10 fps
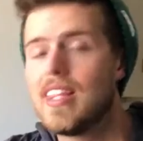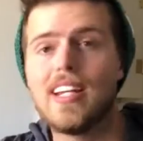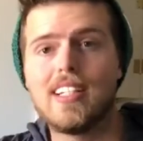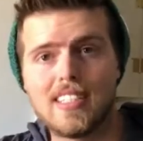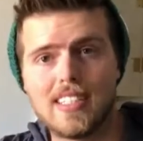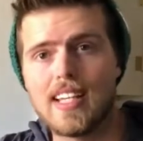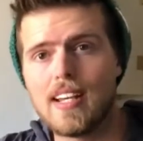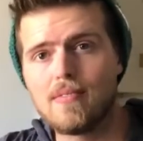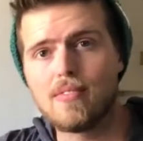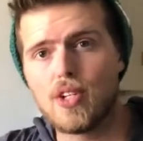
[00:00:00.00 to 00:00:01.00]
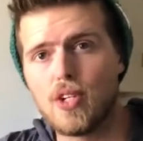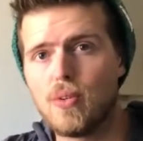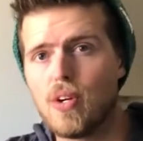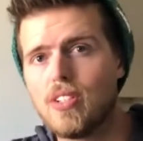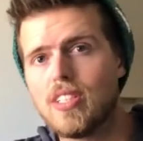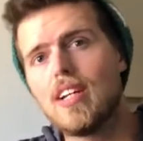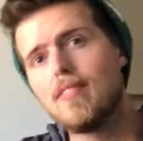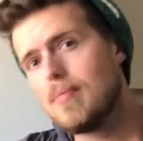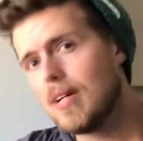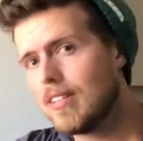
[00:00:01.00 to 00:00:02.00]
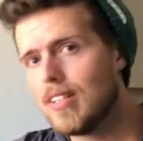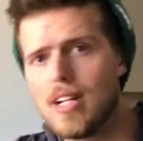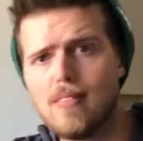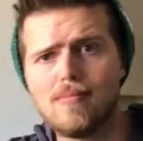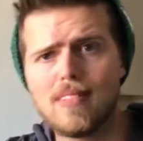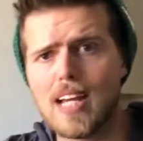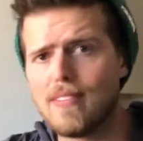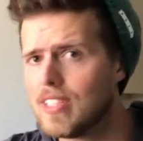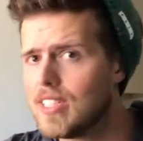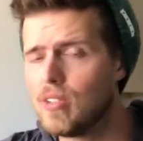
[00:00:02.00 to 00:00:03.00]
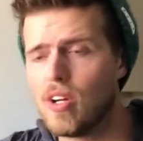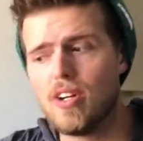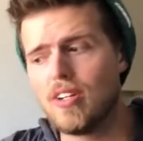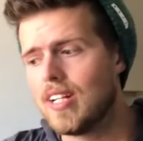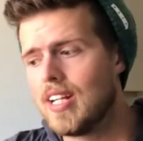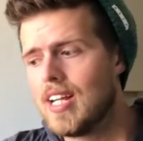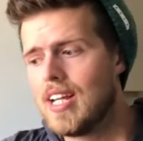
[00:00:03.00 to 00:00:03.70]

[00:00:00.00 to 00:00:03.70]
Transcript: that is the same for you and all that stuff. But you know, life is still hard.